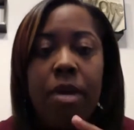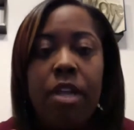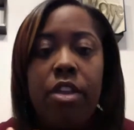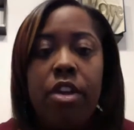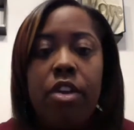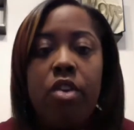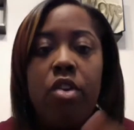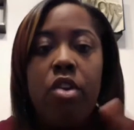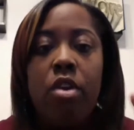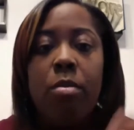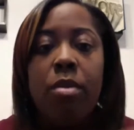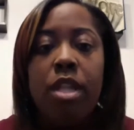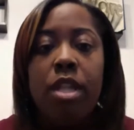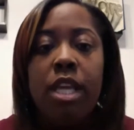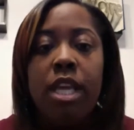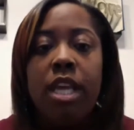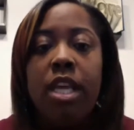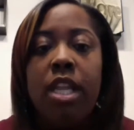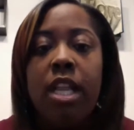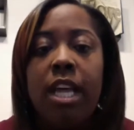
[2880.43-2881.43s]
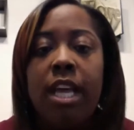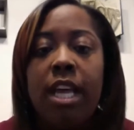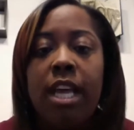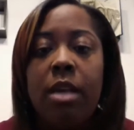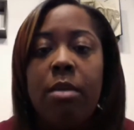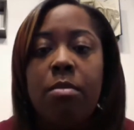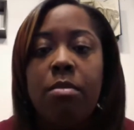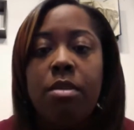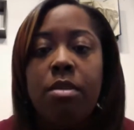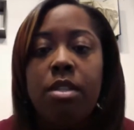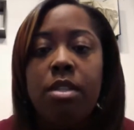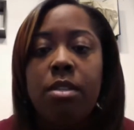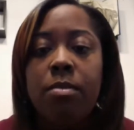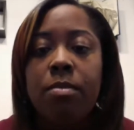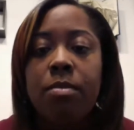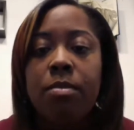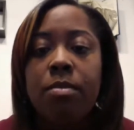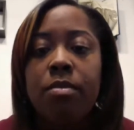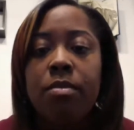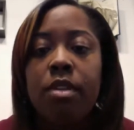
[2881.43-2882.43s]
mother normally claims
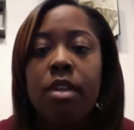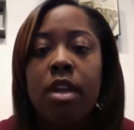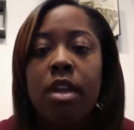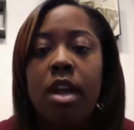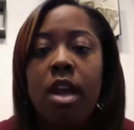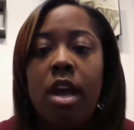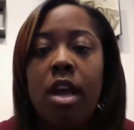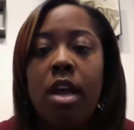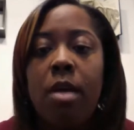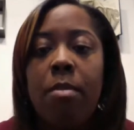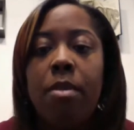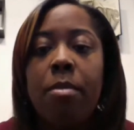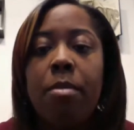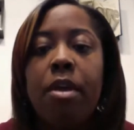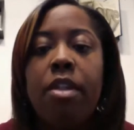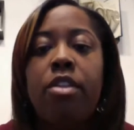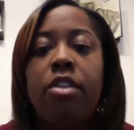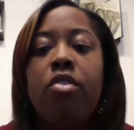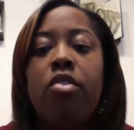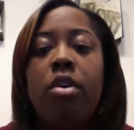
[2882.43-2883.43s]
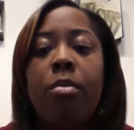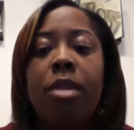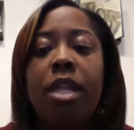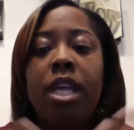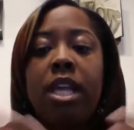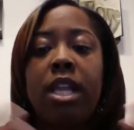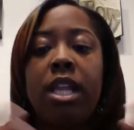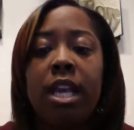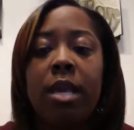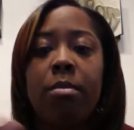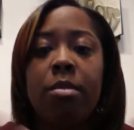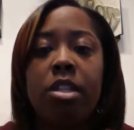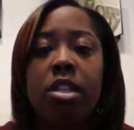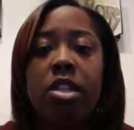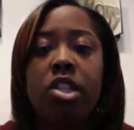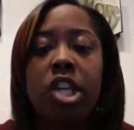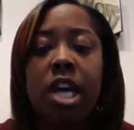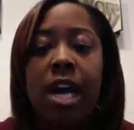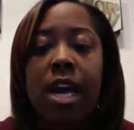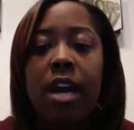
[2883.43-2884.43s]

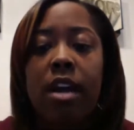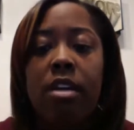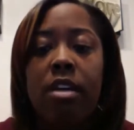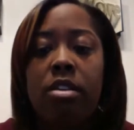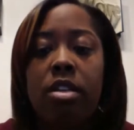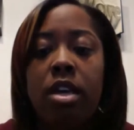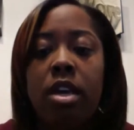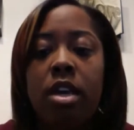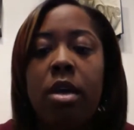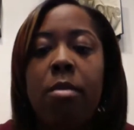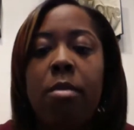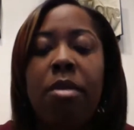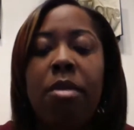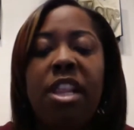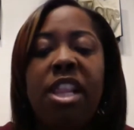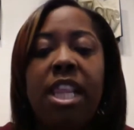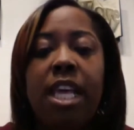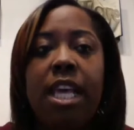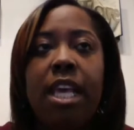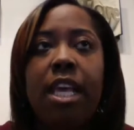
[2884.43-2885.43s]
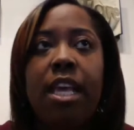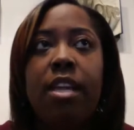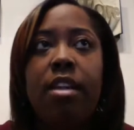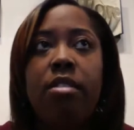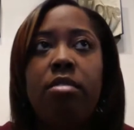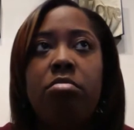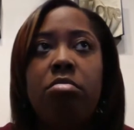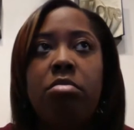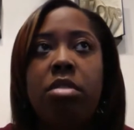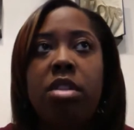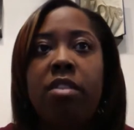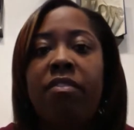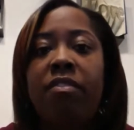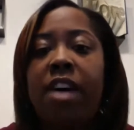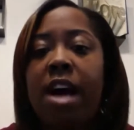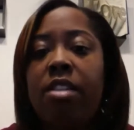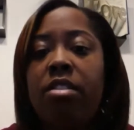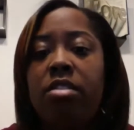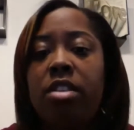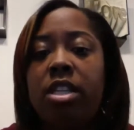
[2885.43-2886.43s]
the child, but then the
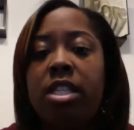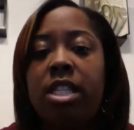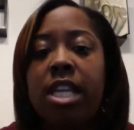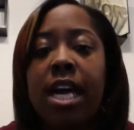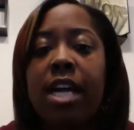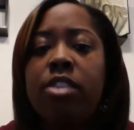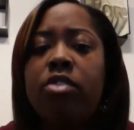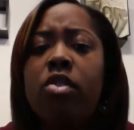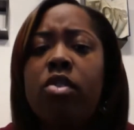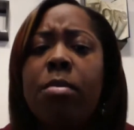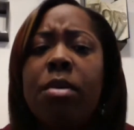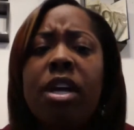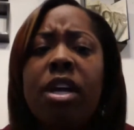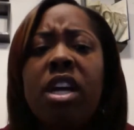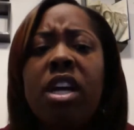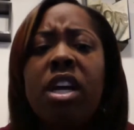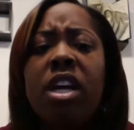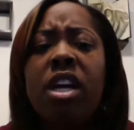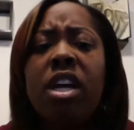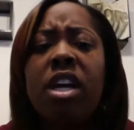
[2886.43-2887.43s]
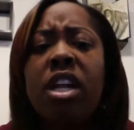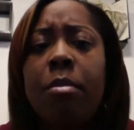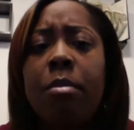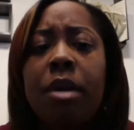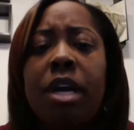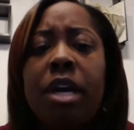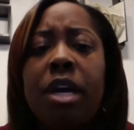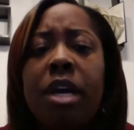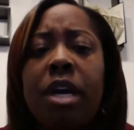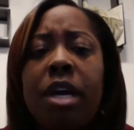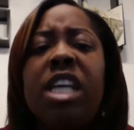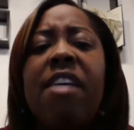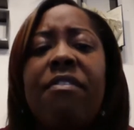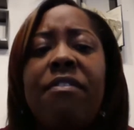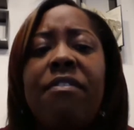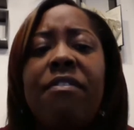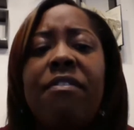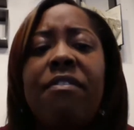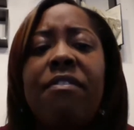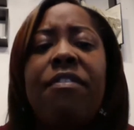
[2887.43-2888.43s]
father decides, well, I'm going to claim him
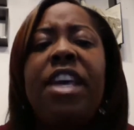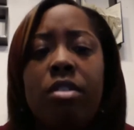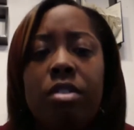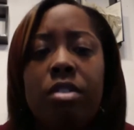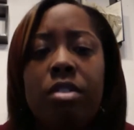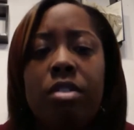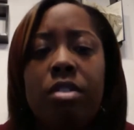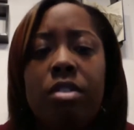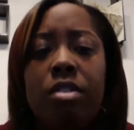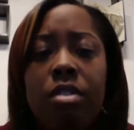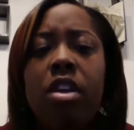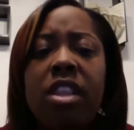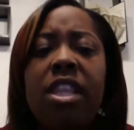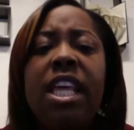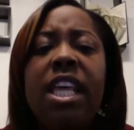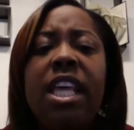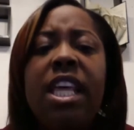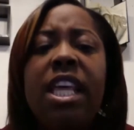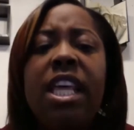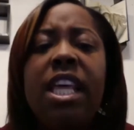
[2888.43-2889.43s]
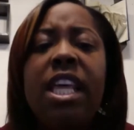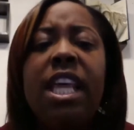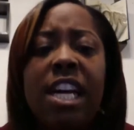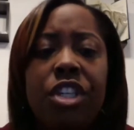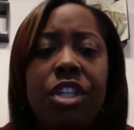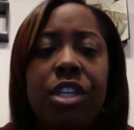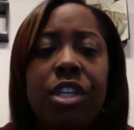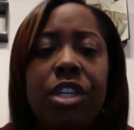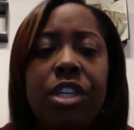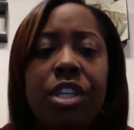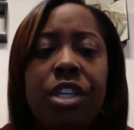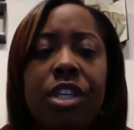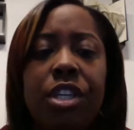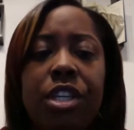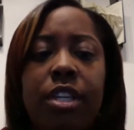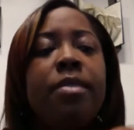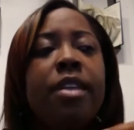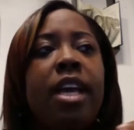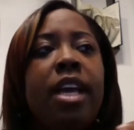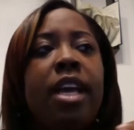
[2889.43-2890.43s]
because I feel that I
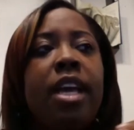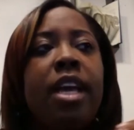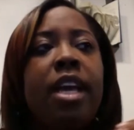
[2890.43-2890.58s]
should.